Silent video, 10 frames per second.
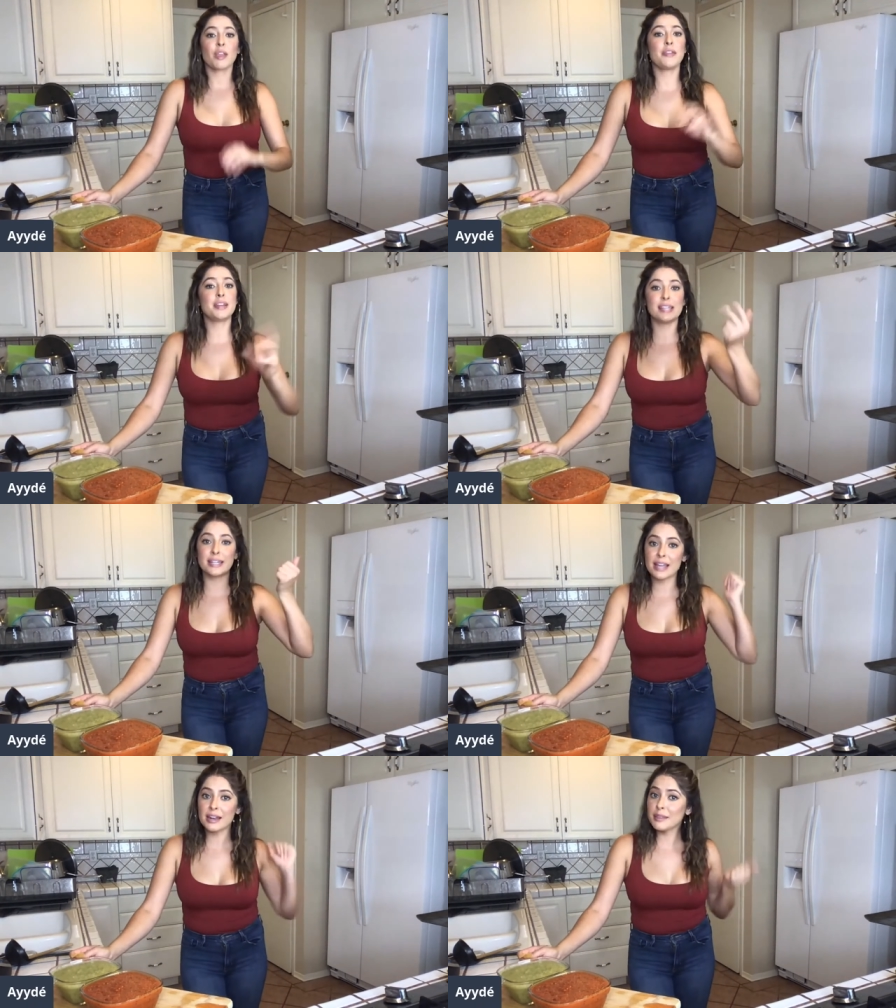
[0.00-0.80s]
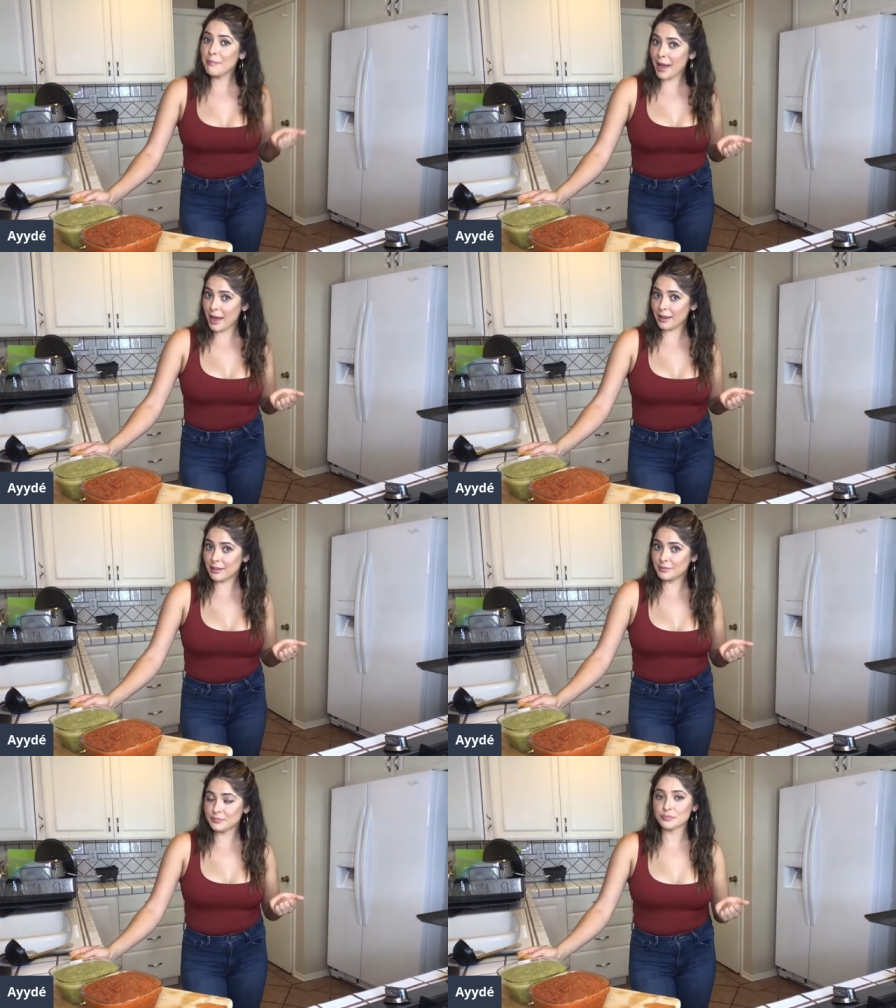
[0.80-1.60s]
And they take that in the
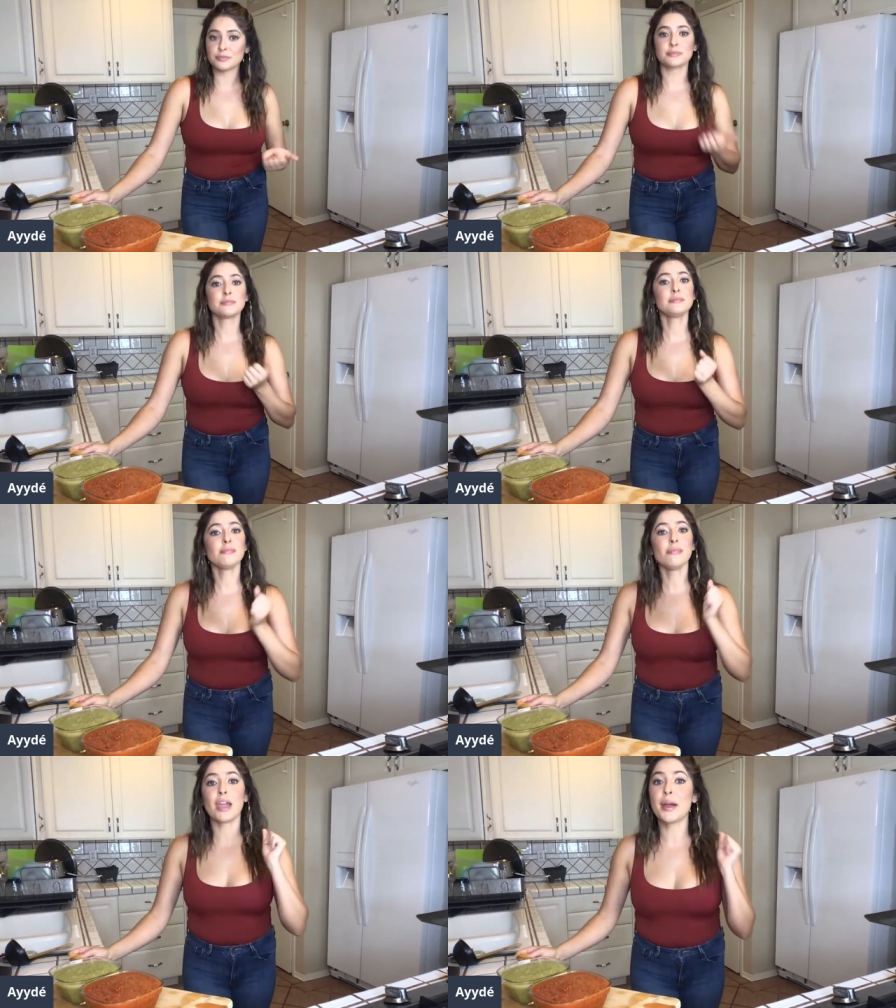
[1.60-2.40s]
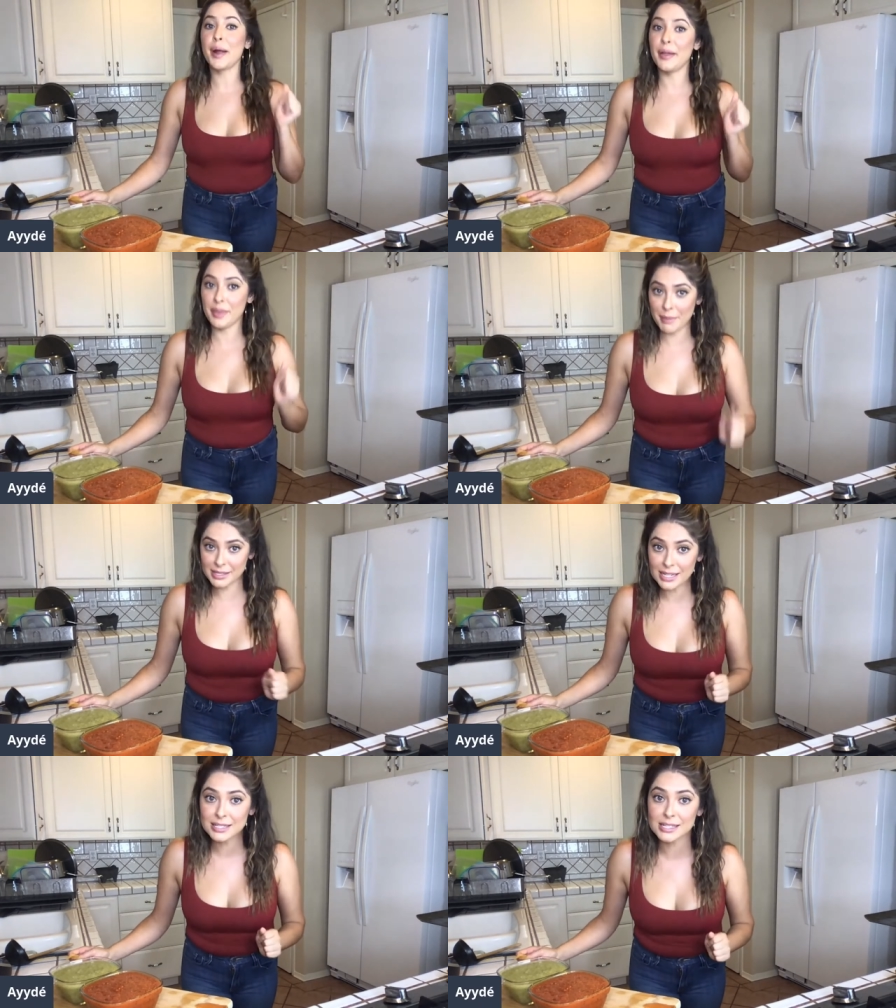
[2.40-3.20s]
back and they make
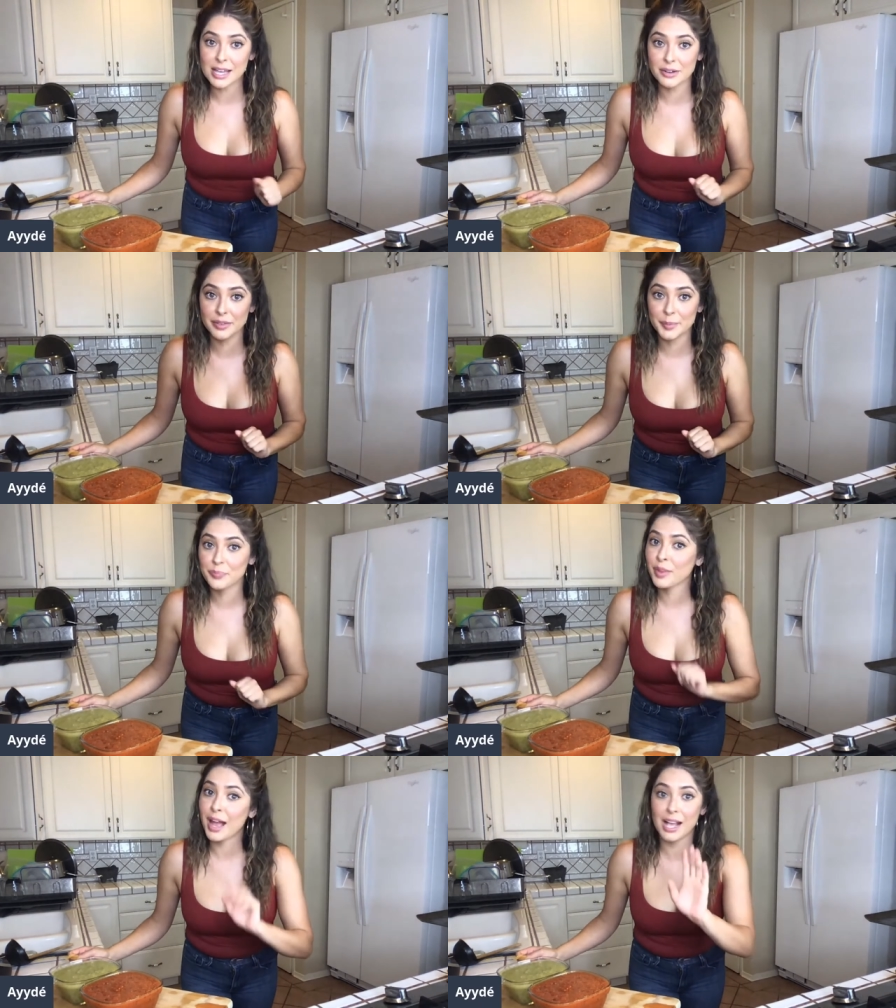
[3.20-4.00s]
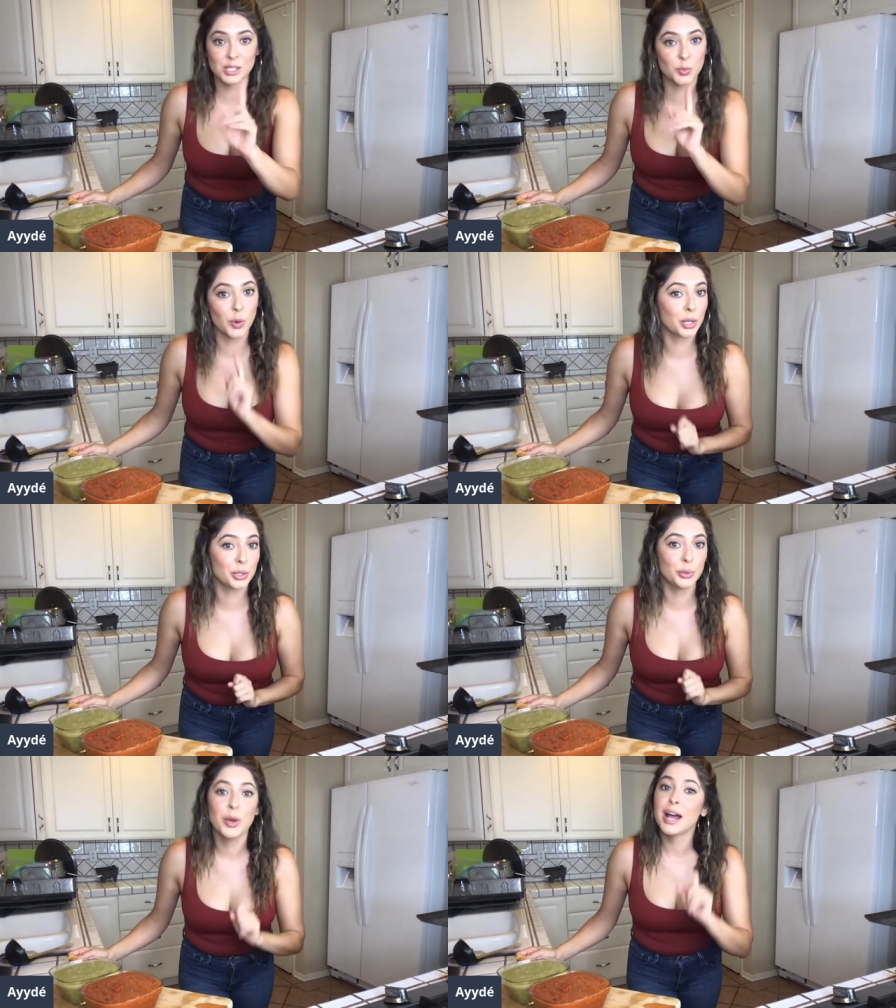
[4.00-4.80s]
salsas out of it. I swear to
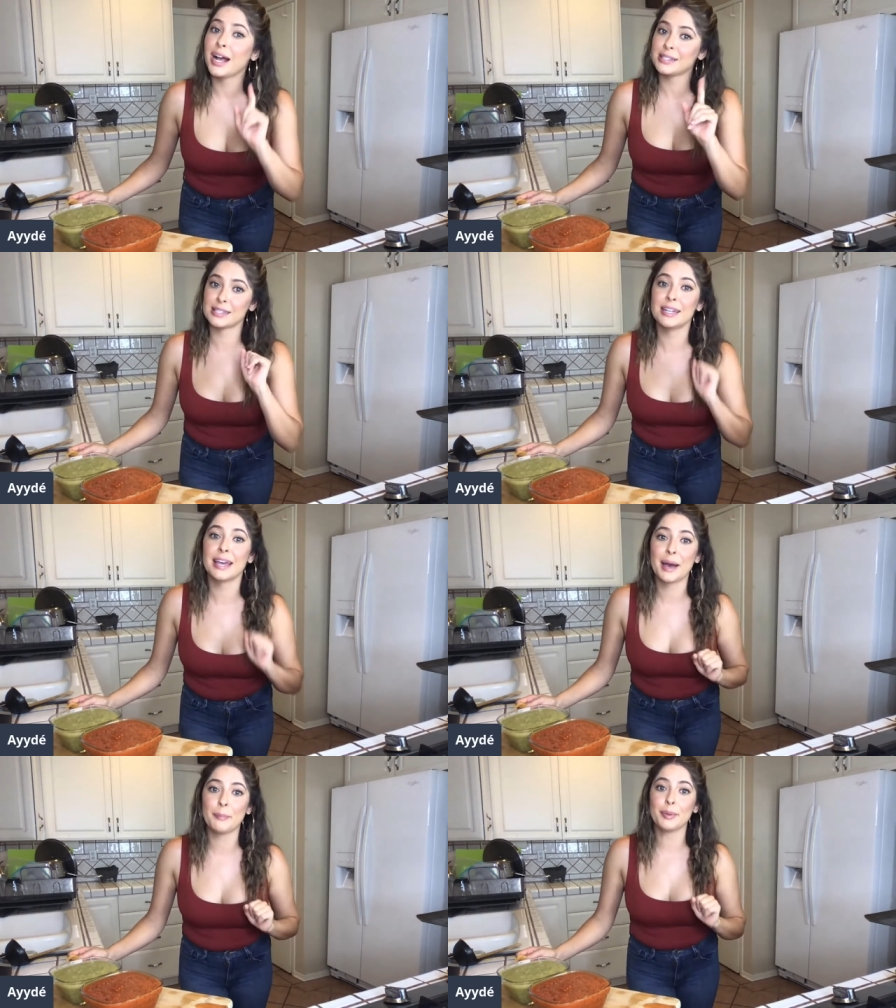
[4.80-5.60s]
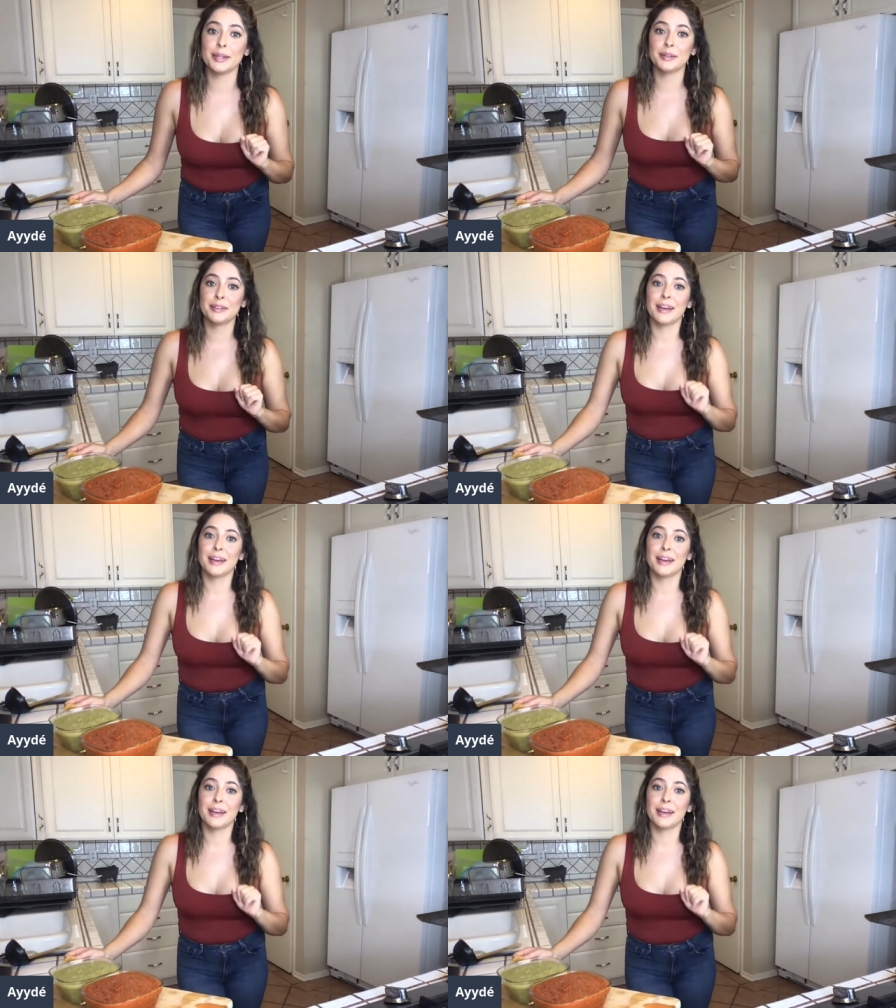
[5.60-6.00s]
you, I've seen it happen.